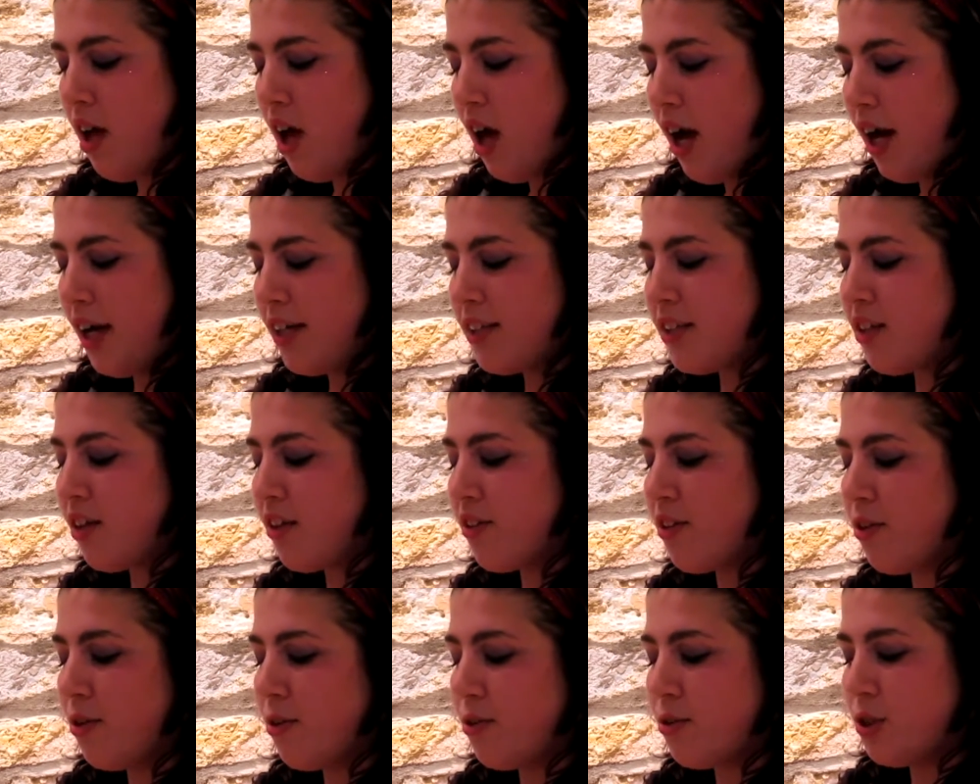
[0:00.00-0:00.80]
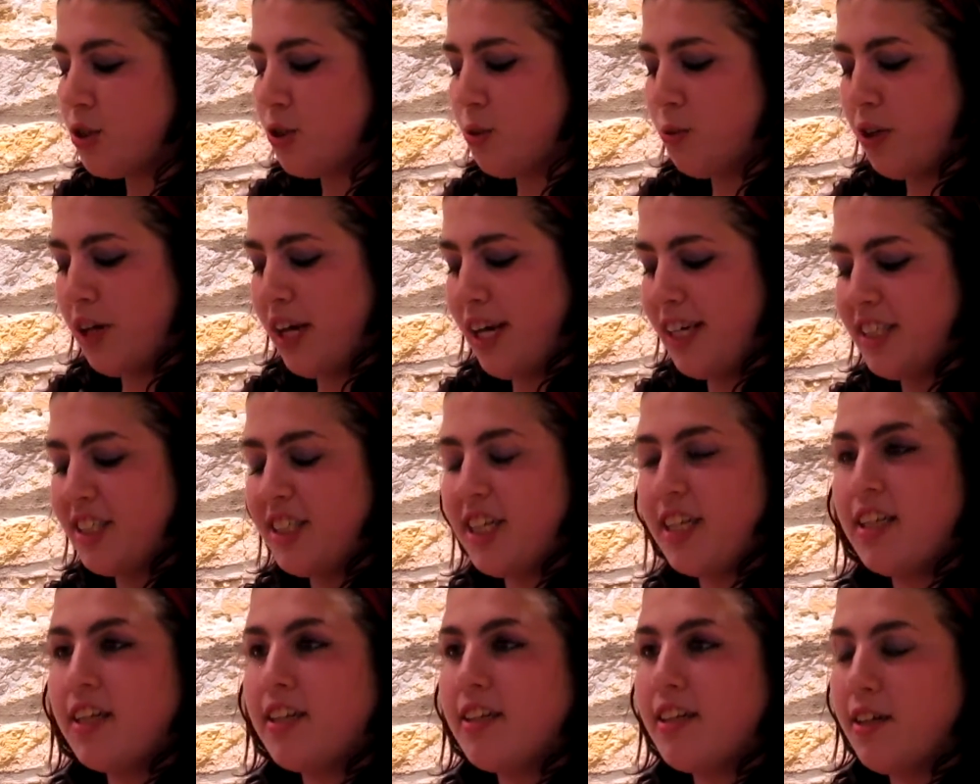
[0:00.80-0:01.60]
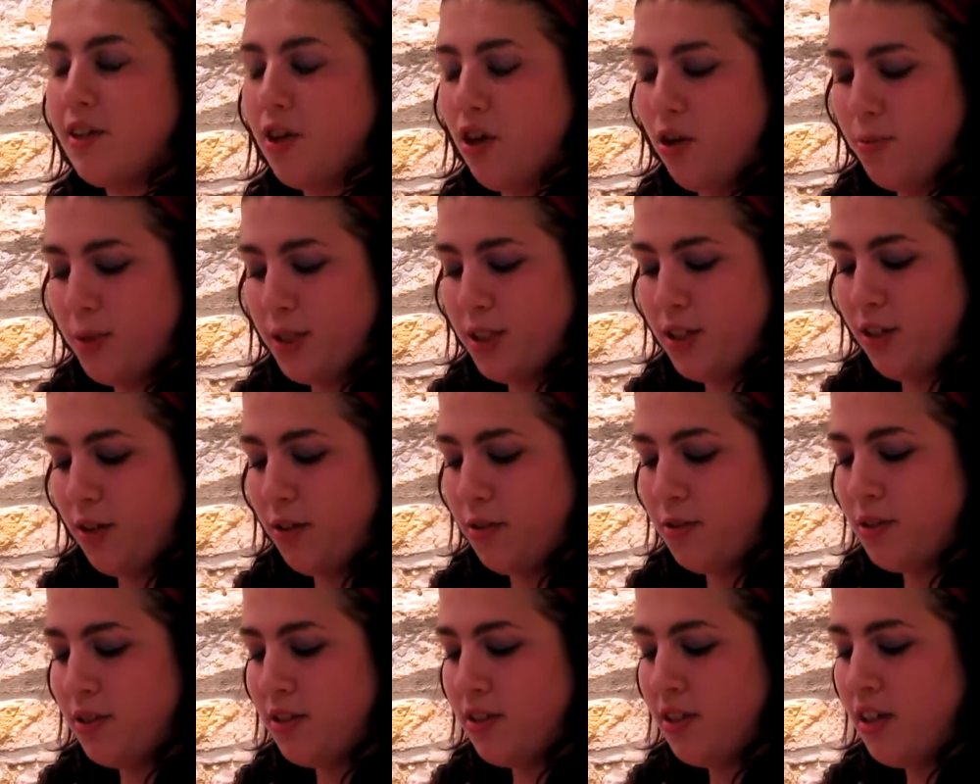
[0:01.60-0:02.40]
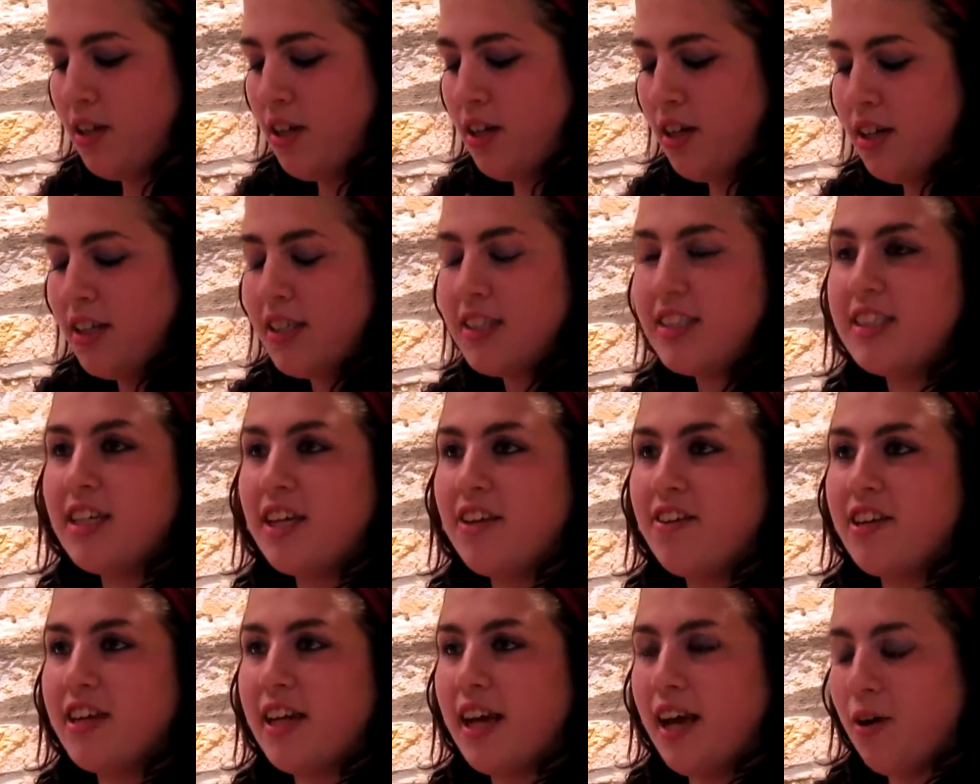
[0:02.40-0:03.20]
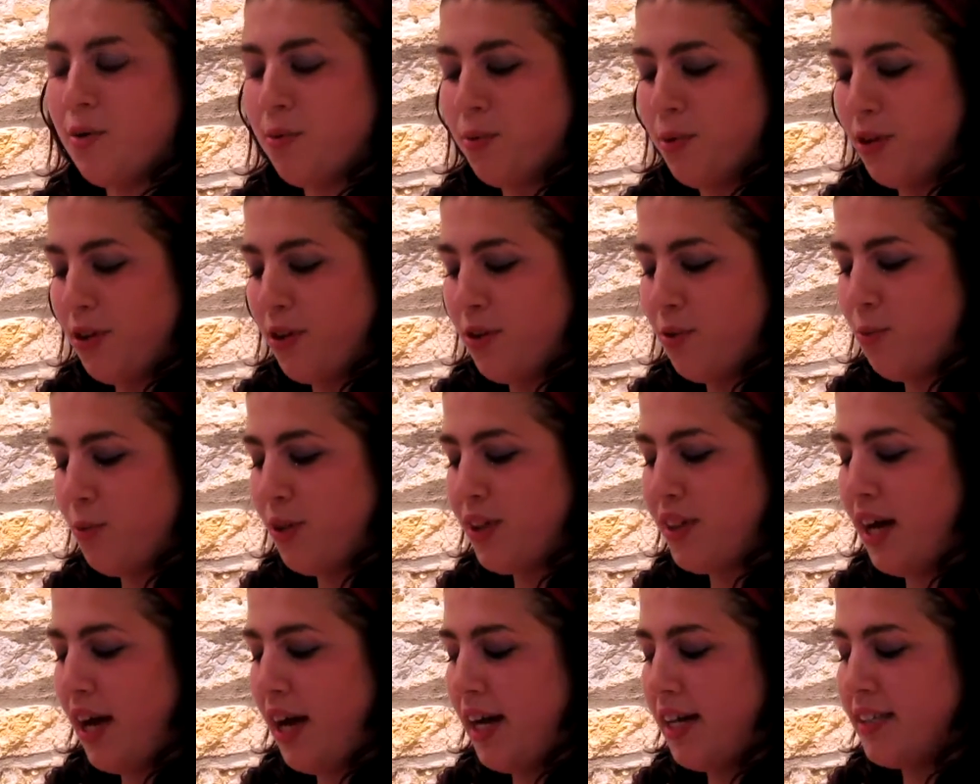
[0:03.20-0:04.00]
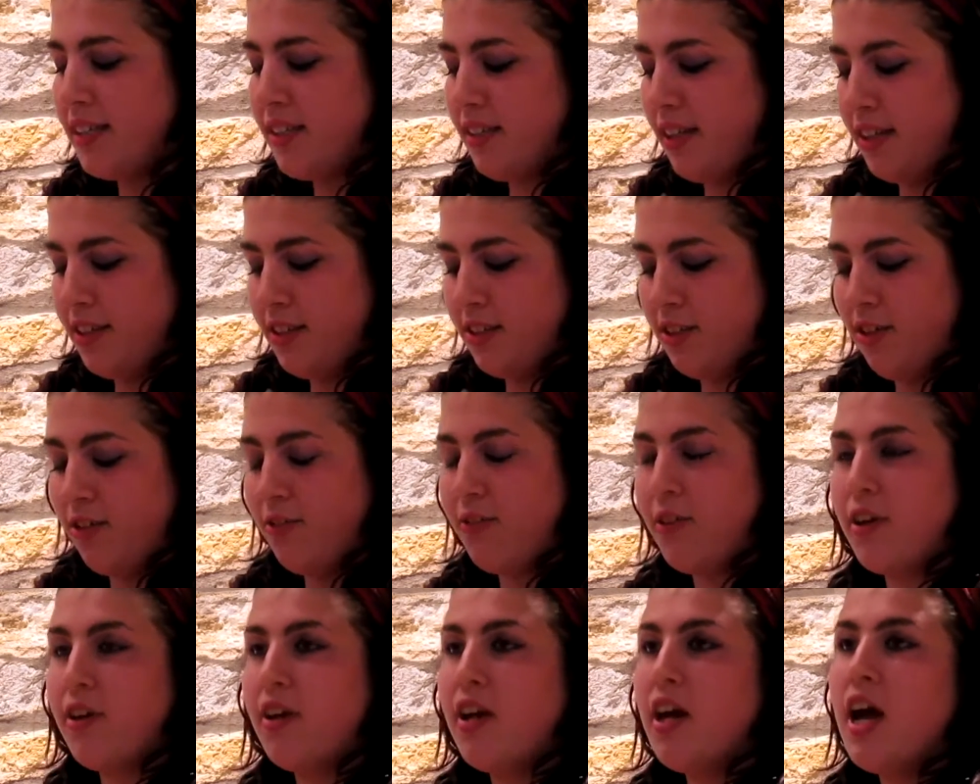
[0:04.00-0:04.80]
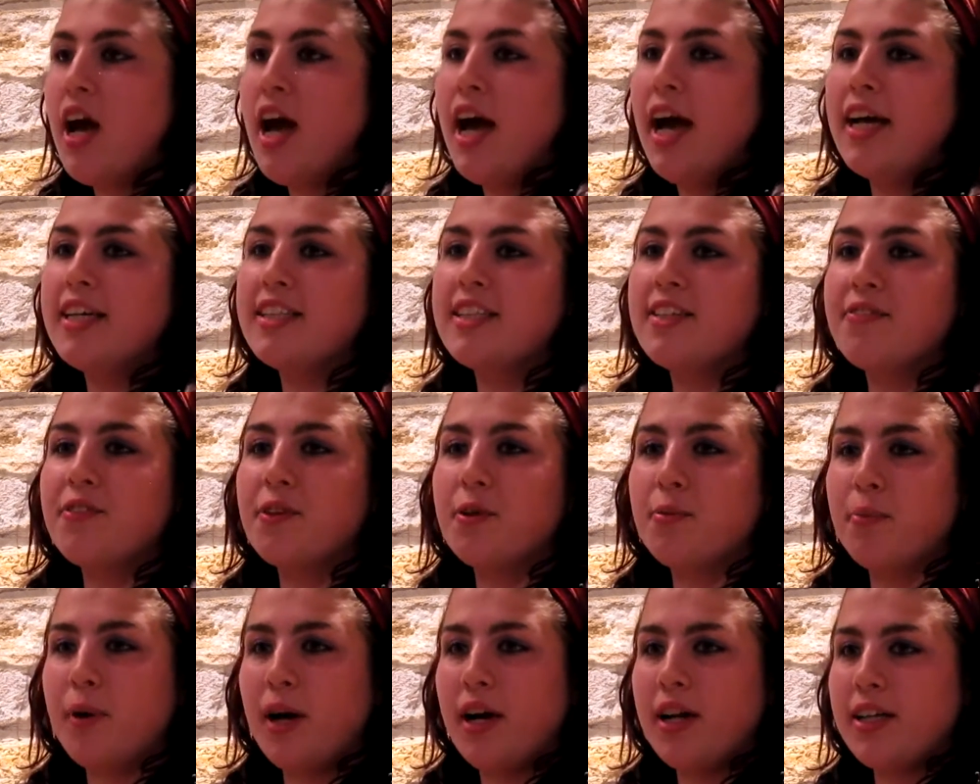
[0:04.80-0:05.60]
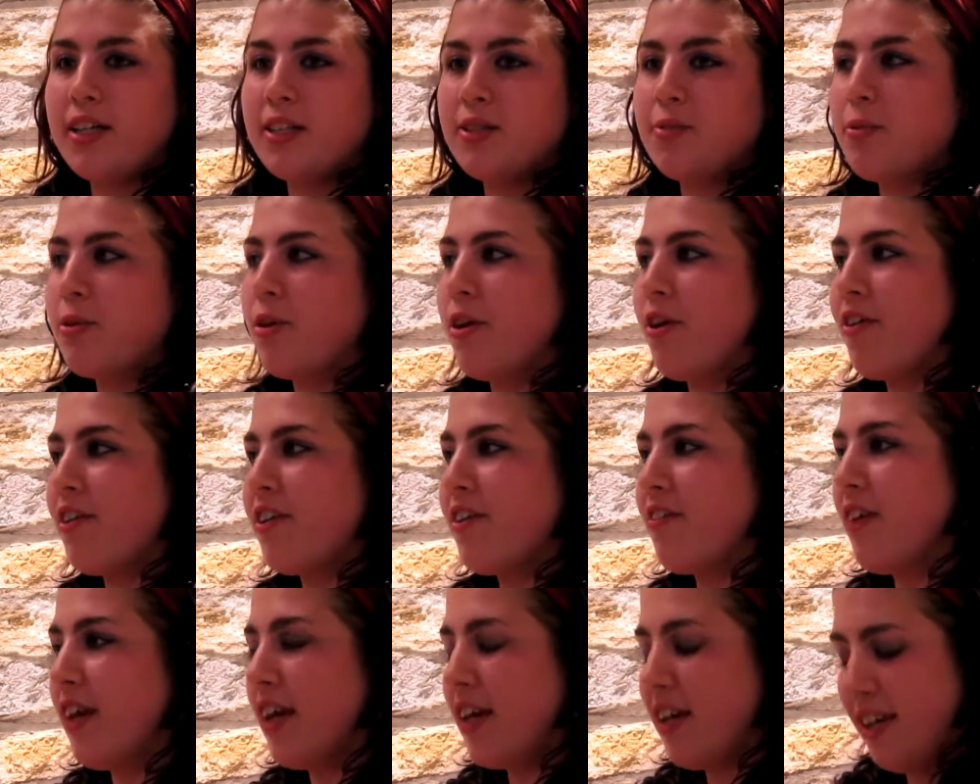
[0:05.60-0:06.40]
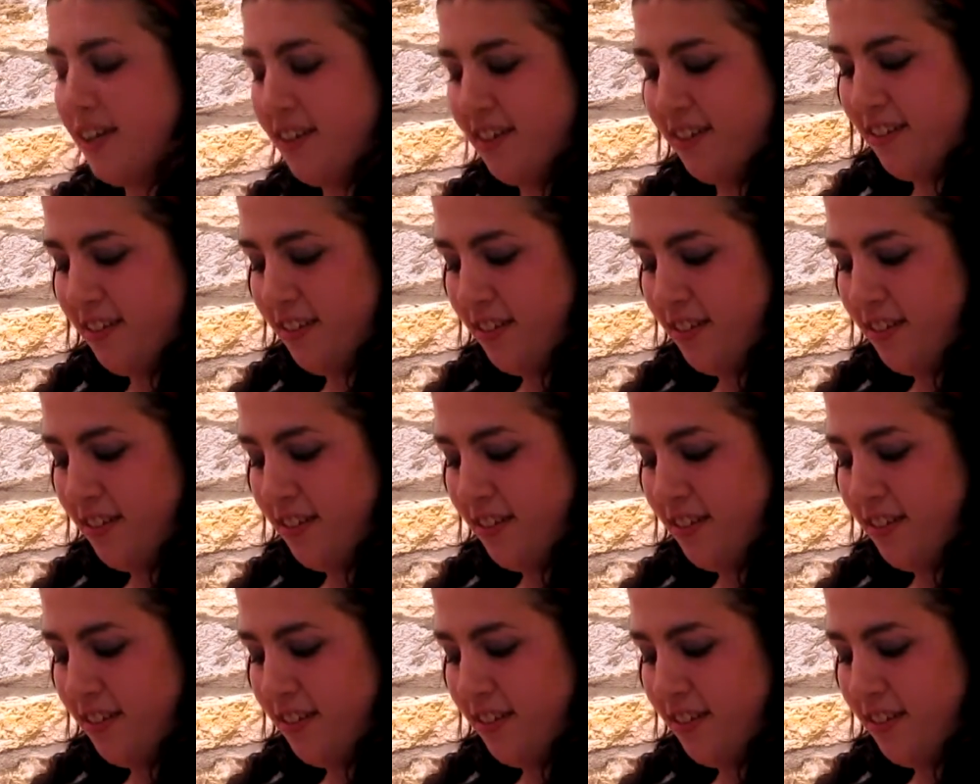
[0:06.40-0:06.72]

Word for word: I saw those who were angelically comatose, staring outward, with eyes placed over, as if their bodies were already vacant.